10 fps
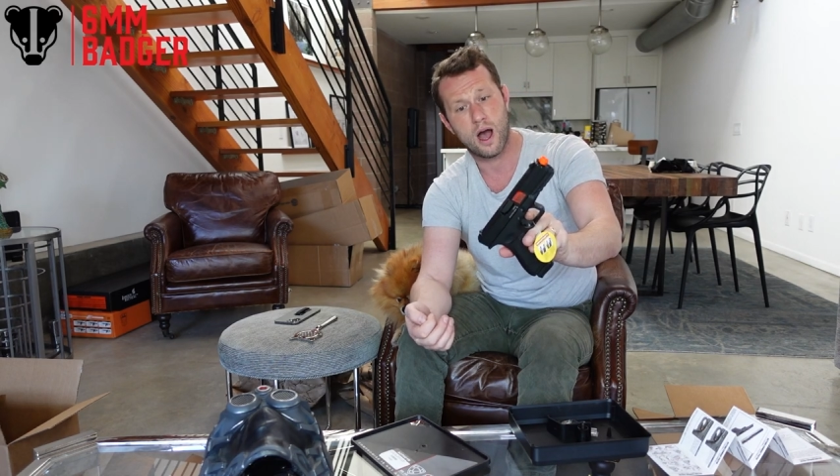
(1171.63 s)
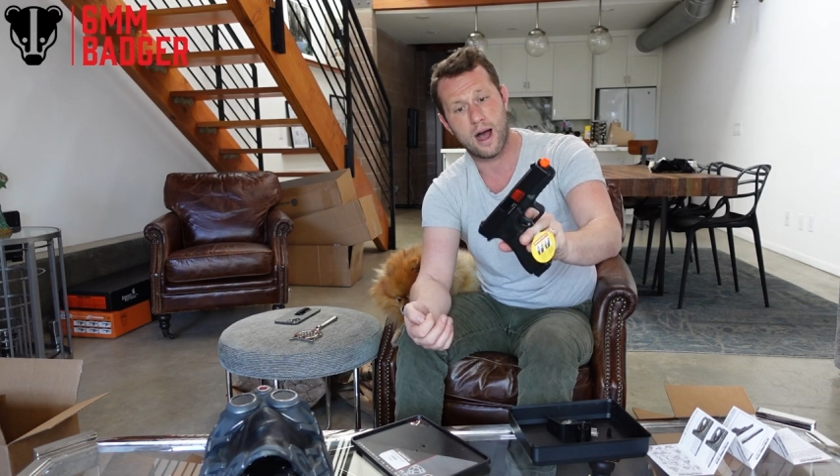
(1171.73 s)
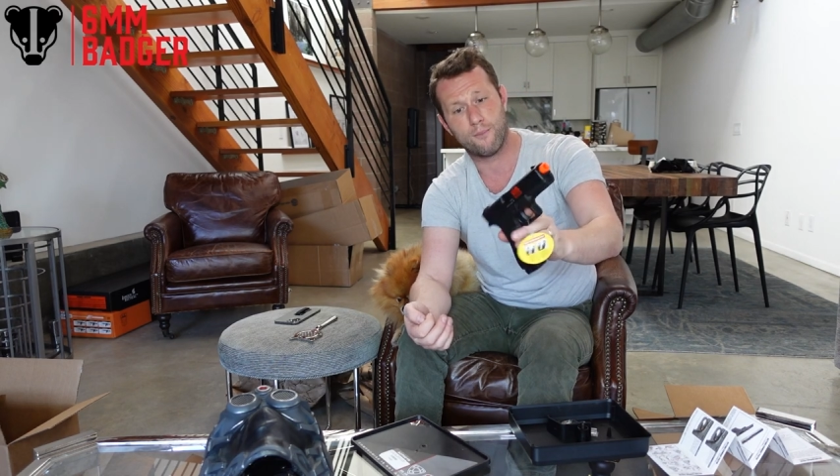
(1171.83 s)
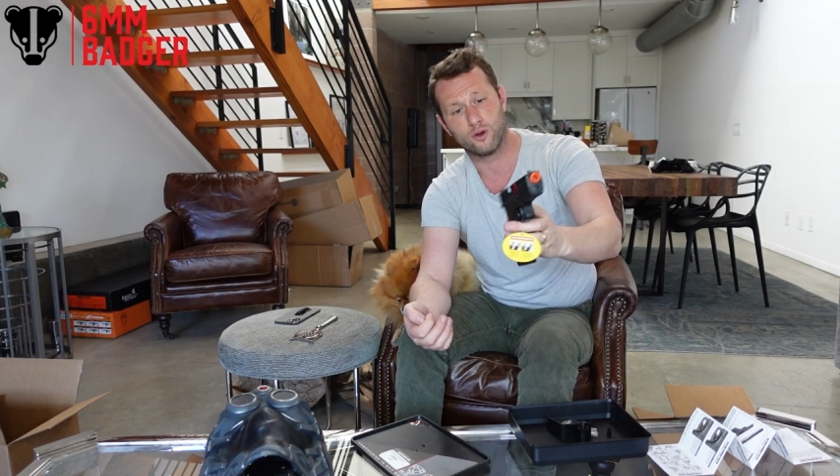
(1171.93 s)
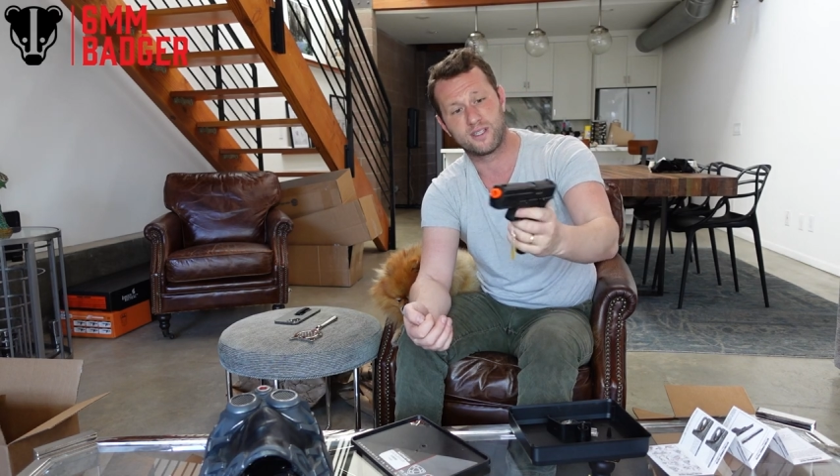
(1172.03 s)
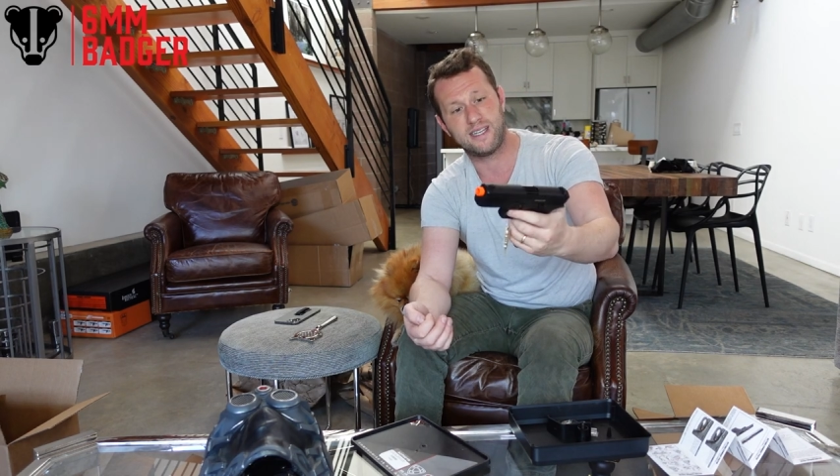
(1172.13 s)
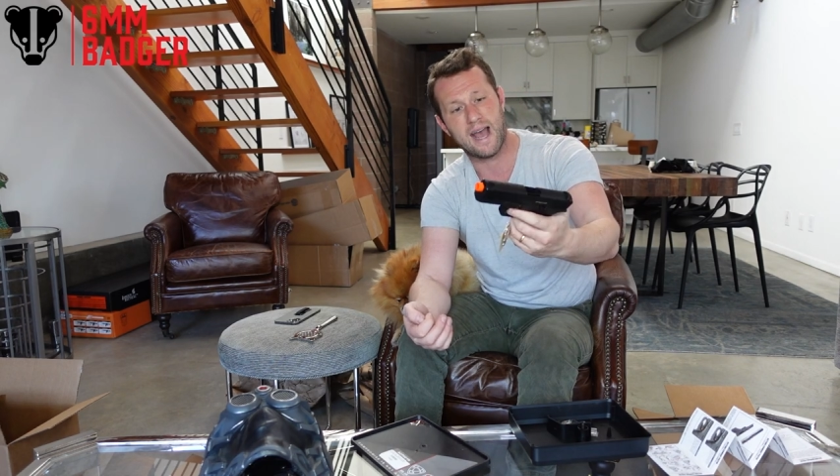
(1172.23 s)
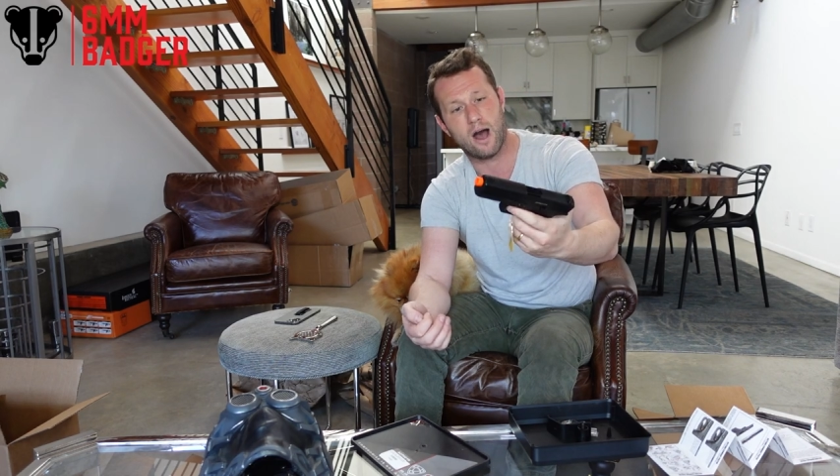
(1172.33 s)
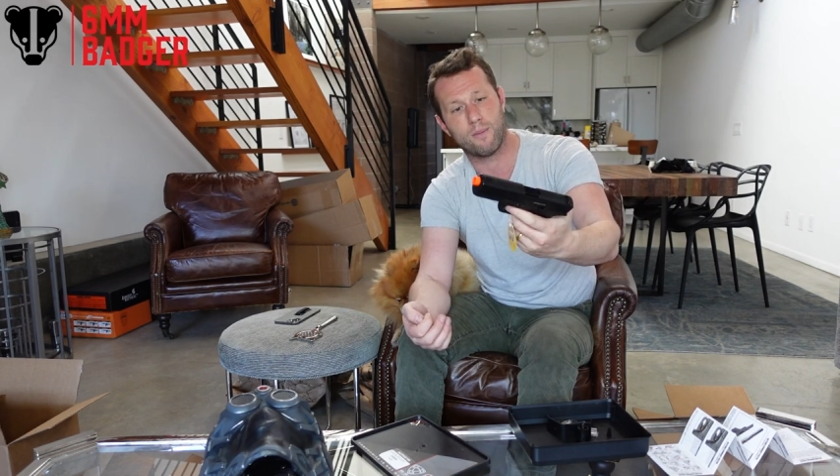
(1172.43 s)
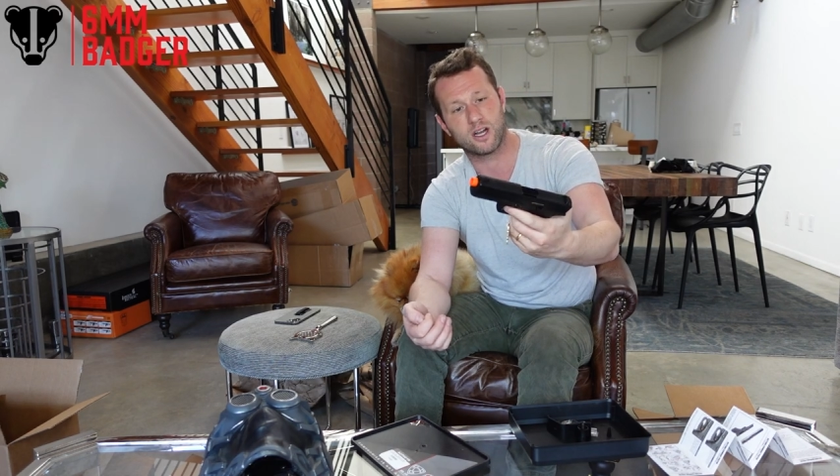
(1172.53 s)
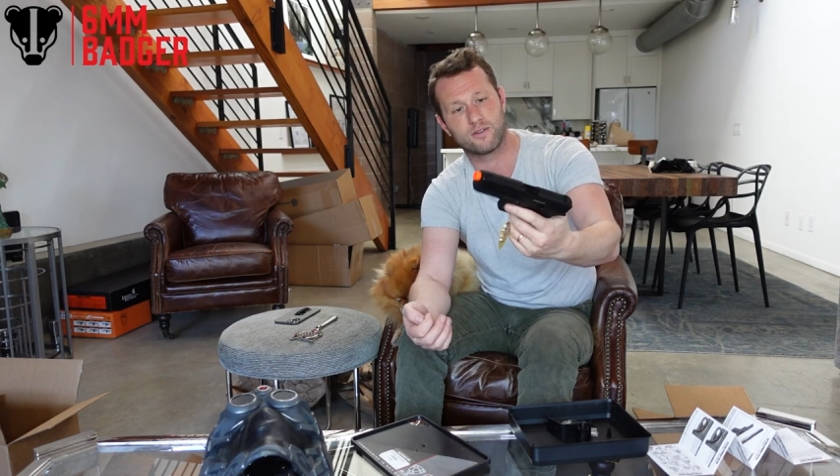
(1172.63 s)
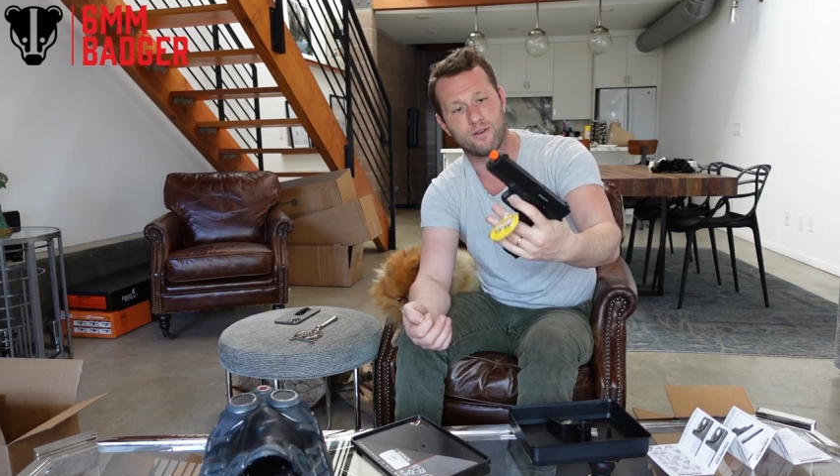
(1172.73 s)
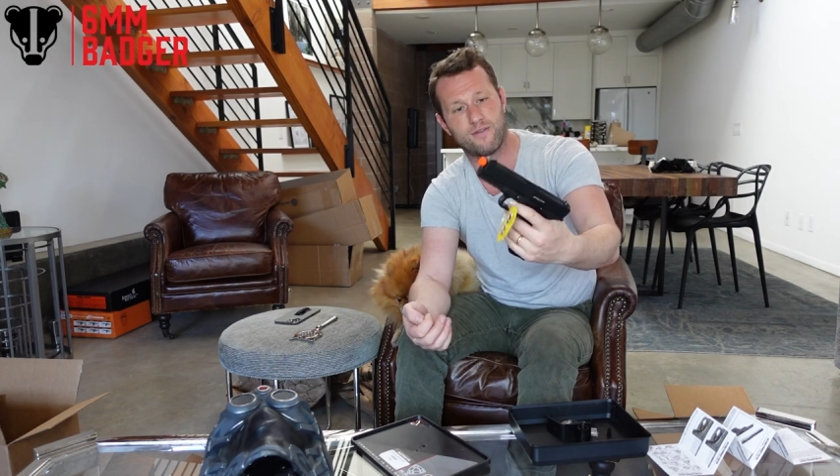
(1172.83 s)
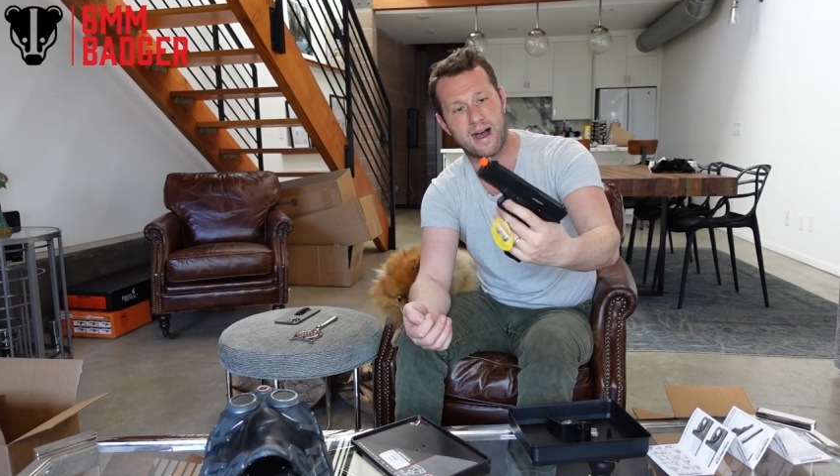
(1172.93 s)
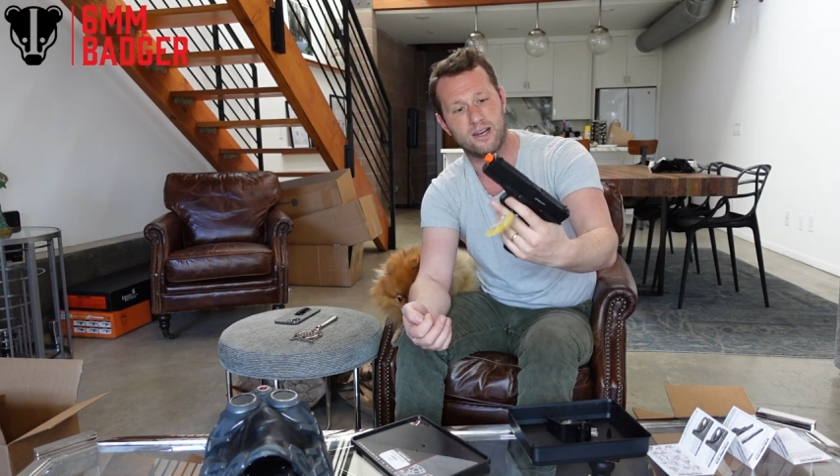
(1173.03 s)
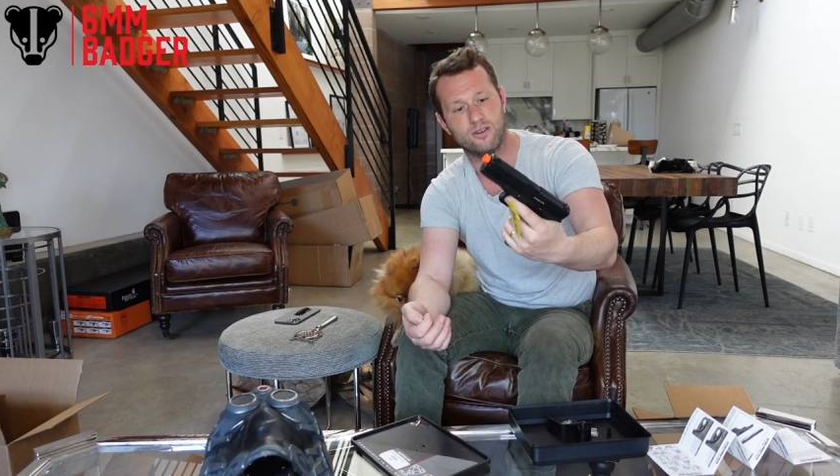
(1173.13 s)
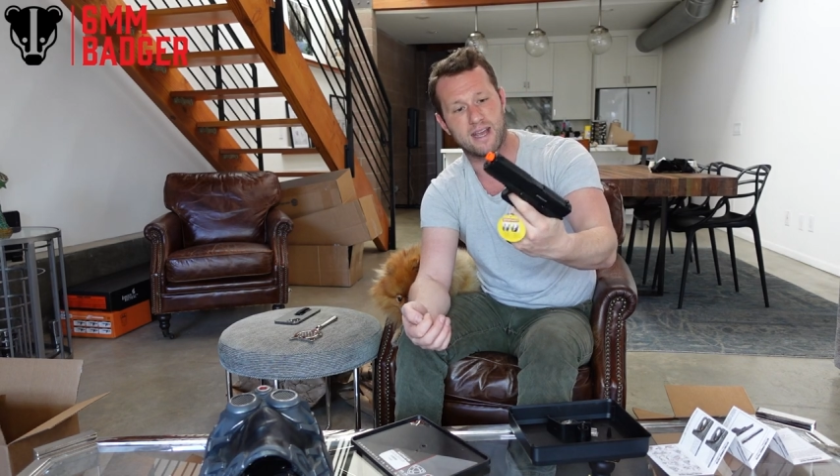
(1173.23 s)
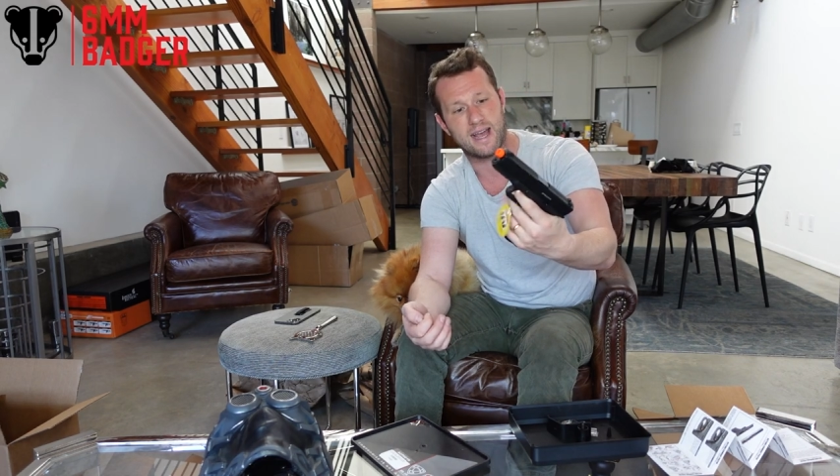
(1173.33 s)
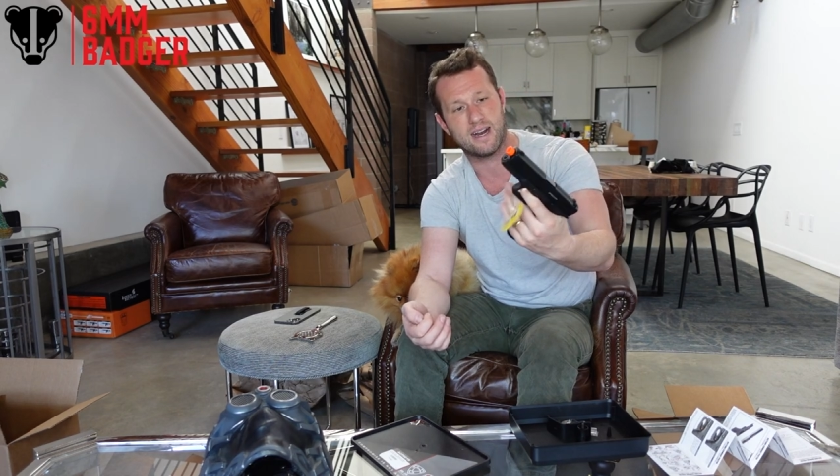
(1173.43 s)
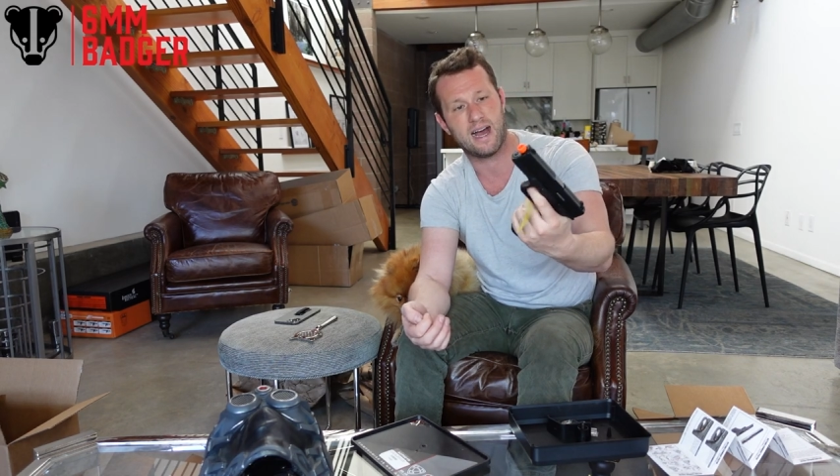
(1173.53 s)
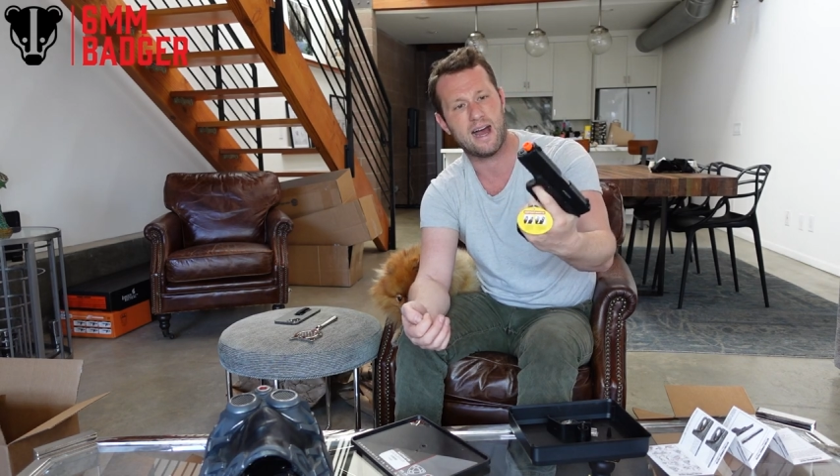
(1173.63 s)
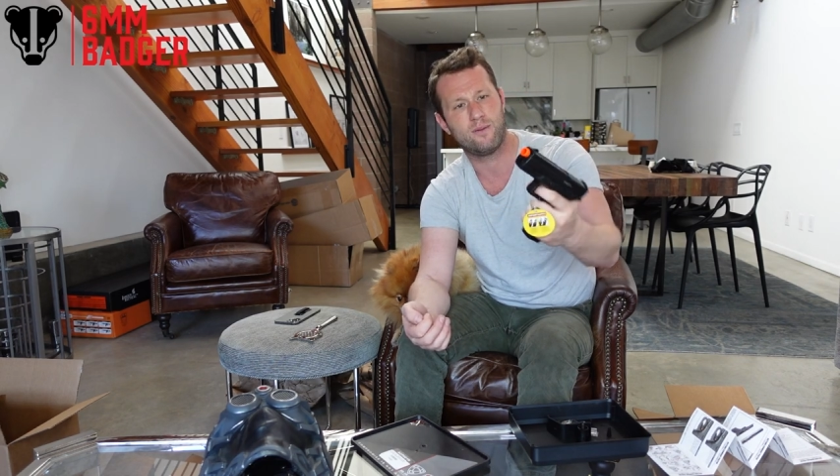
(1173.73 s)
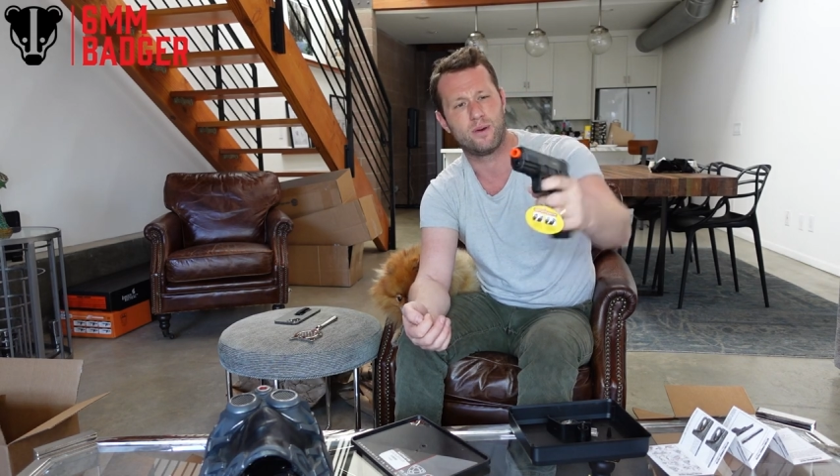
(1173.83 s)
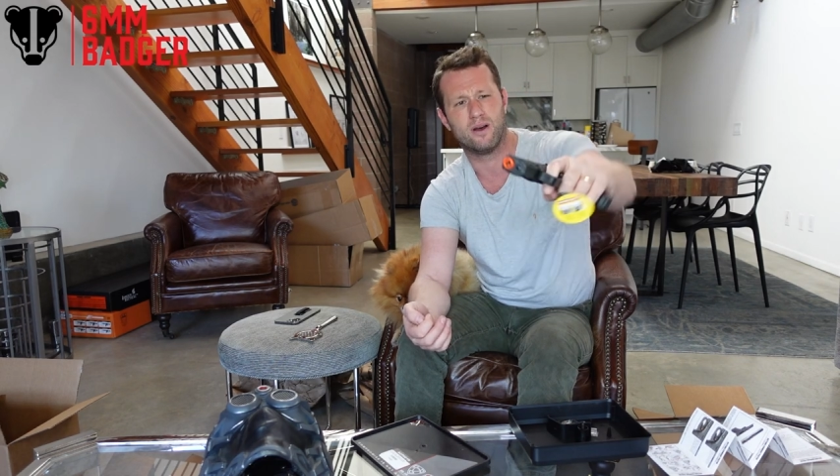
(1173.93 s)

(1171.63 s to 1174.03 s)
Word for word: We'll see how much of a value gain I had,